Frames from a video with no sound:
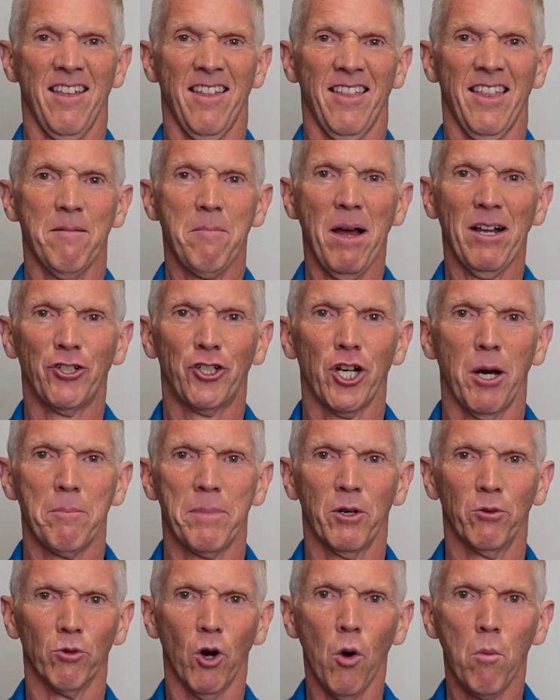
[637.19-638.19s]
Think about
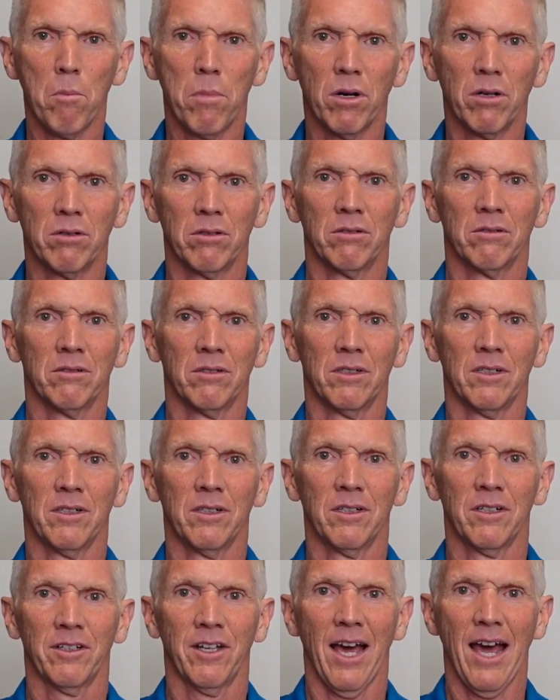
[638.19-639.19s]
jumping rope.
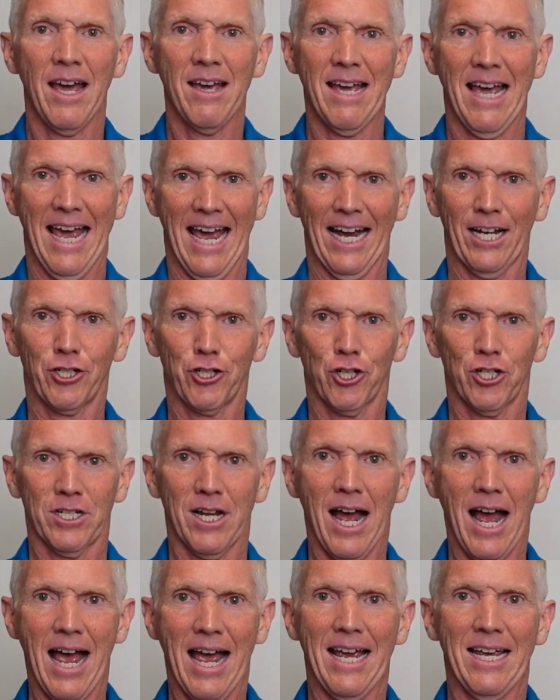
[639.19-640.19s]
Okay?
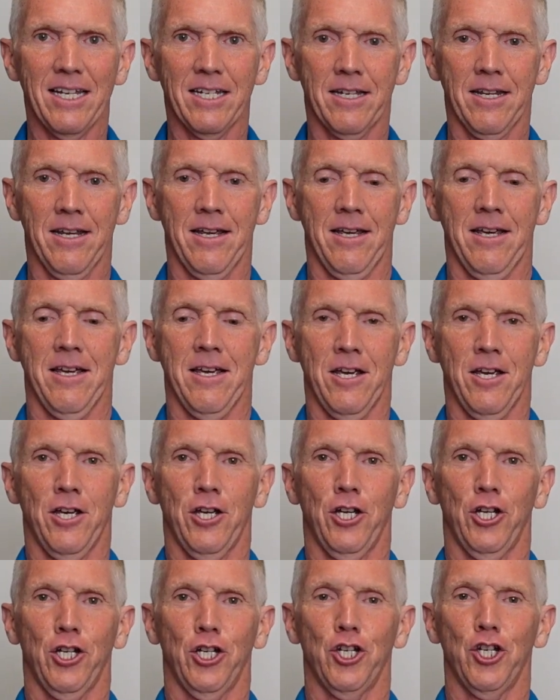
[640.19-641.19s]
Exercise,
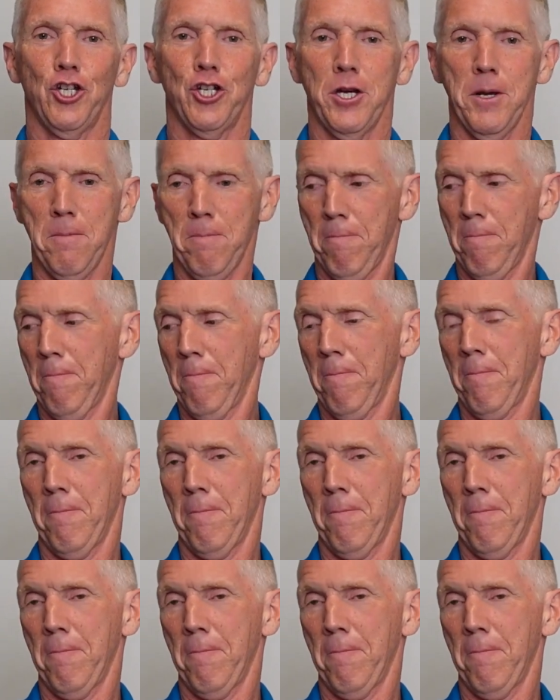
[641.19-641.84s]
gym.